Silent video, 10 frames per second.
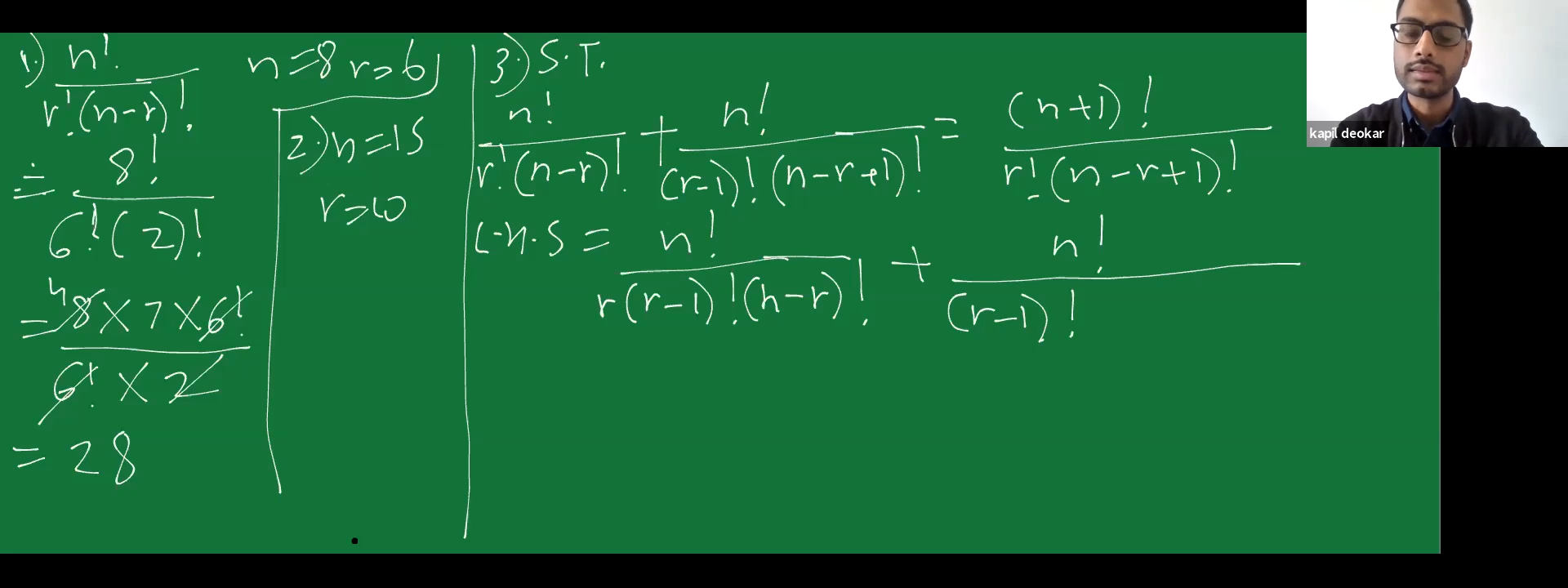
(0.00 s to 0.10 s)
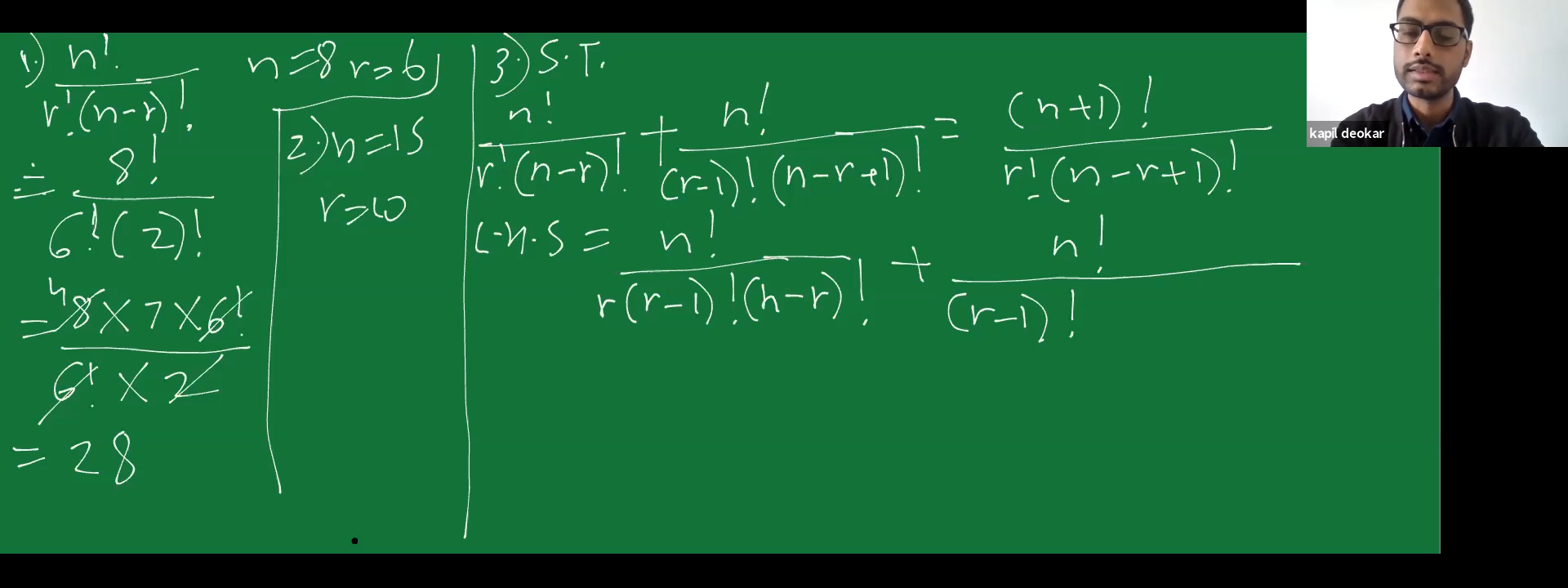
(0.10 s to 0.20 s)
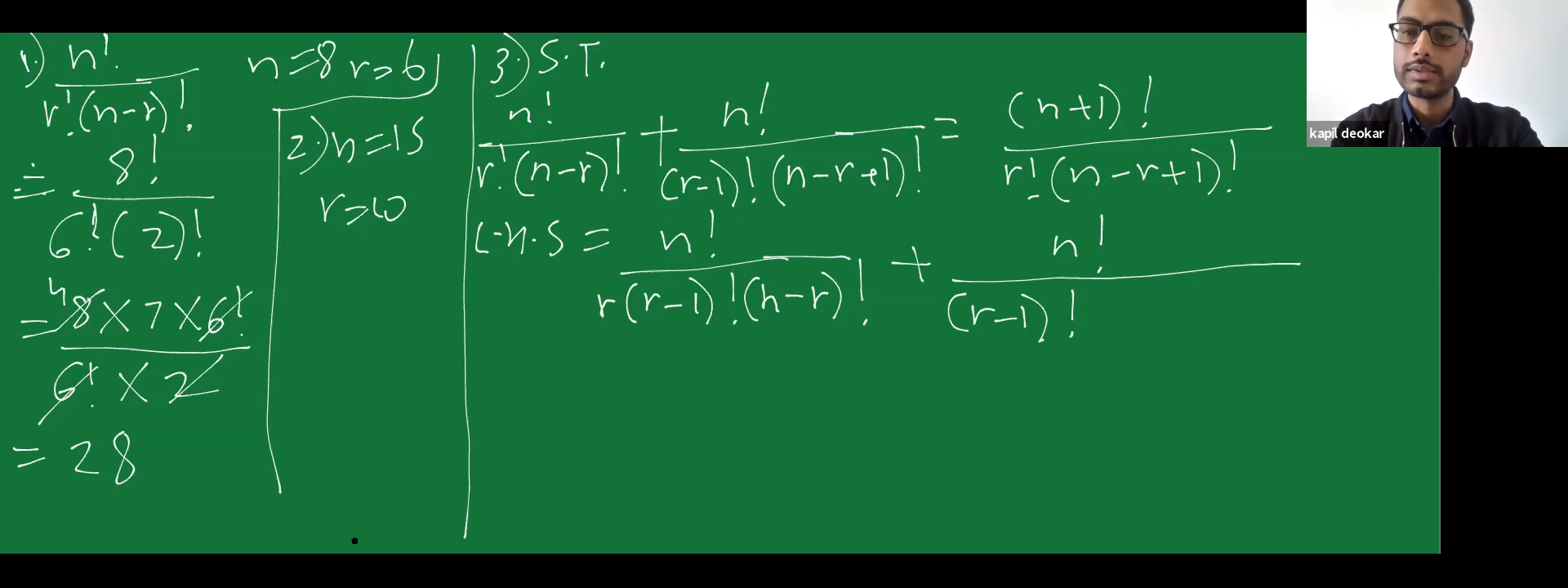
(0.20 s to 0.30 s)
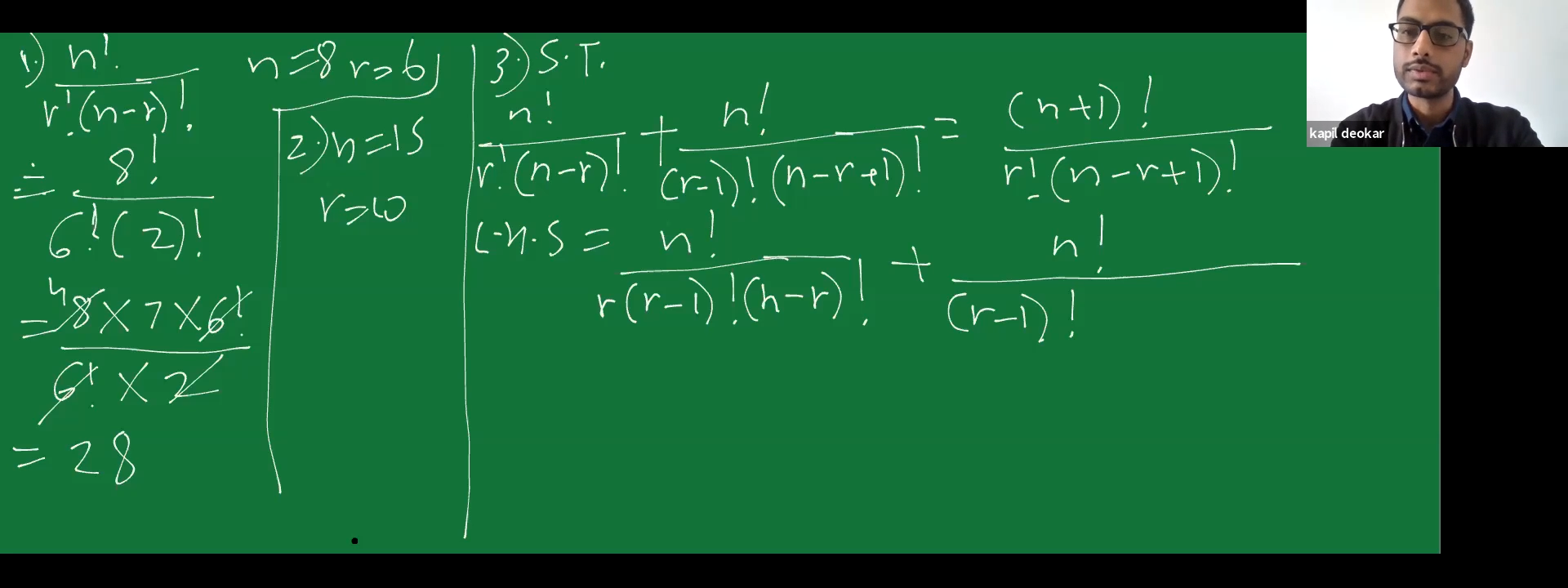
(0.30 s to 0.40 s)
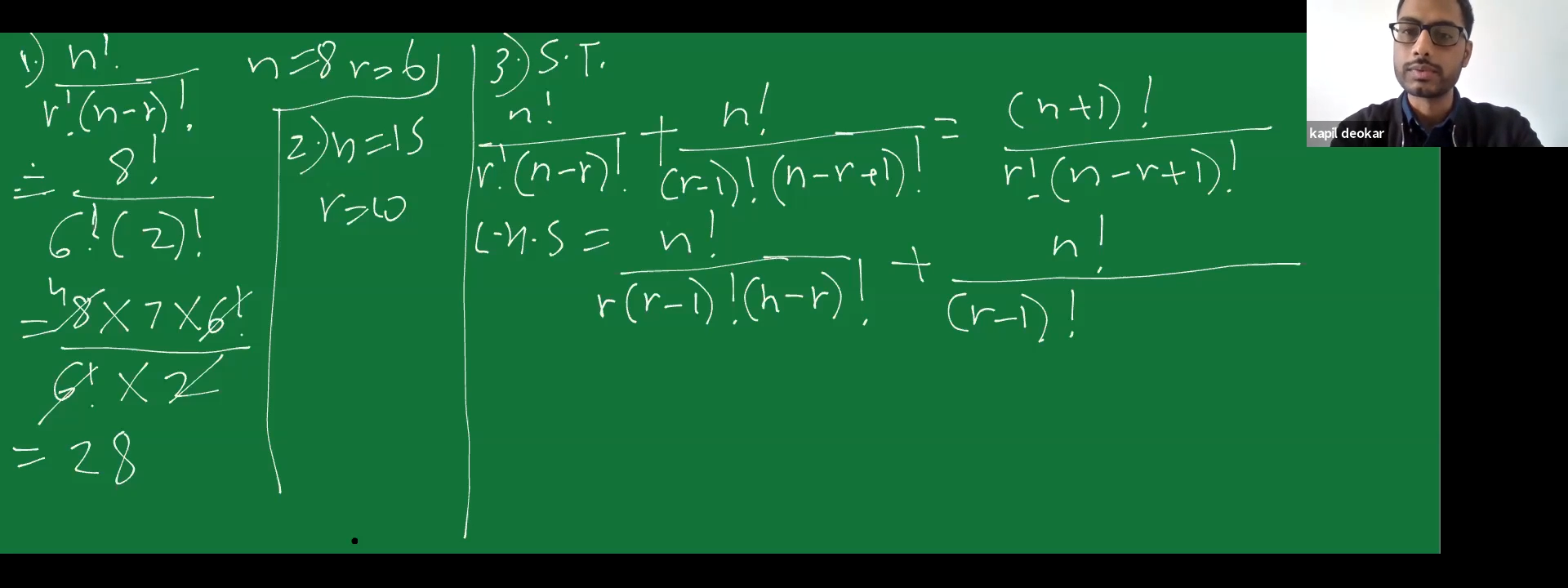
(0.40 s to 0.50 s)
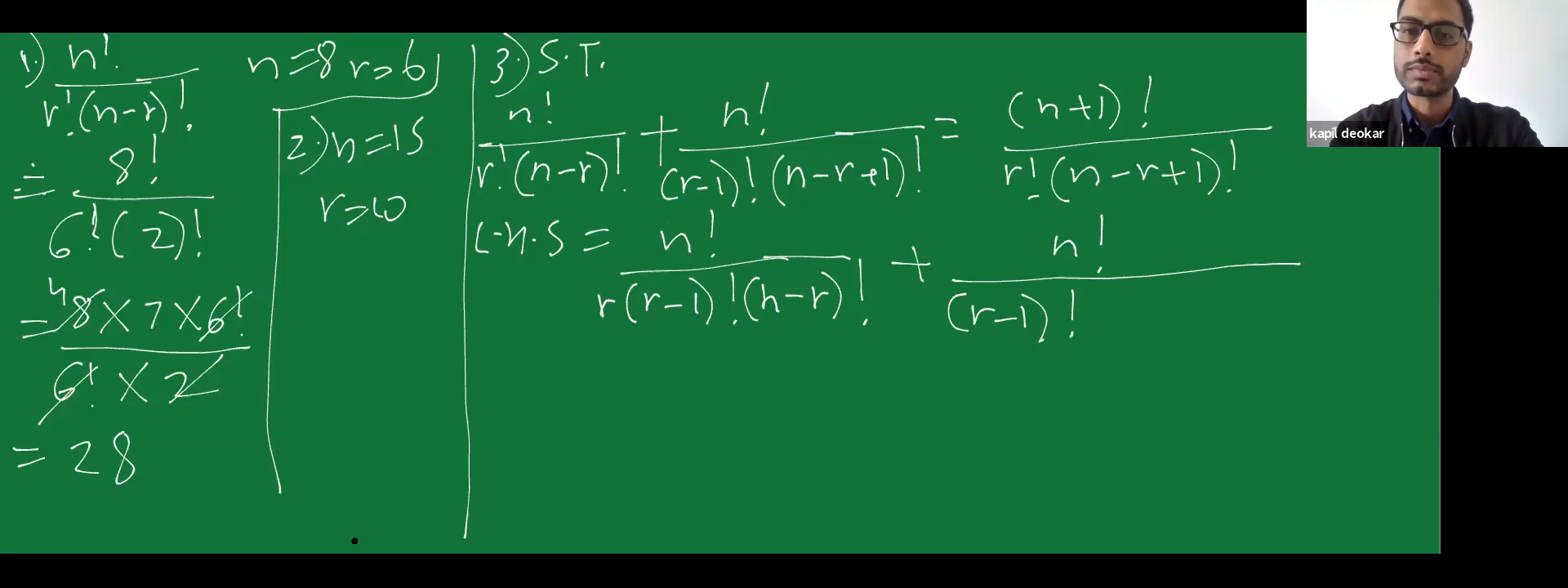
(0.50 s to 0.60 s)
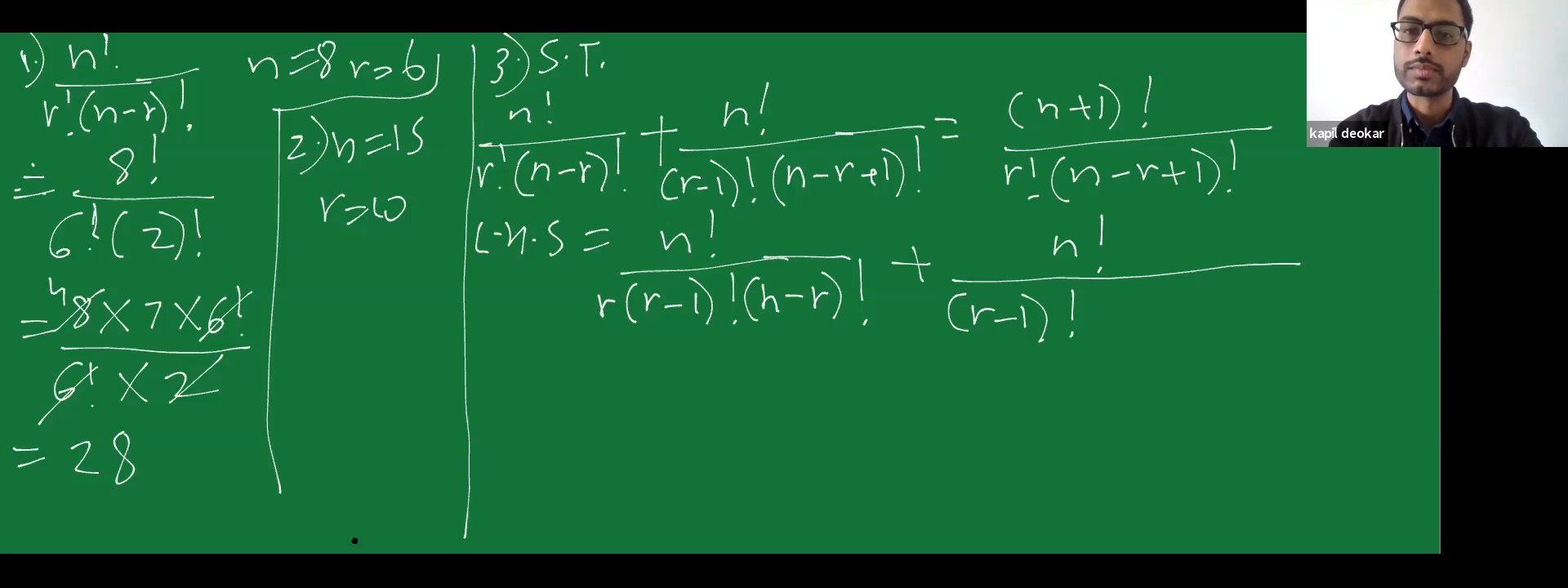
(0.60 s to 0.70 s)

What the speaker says: into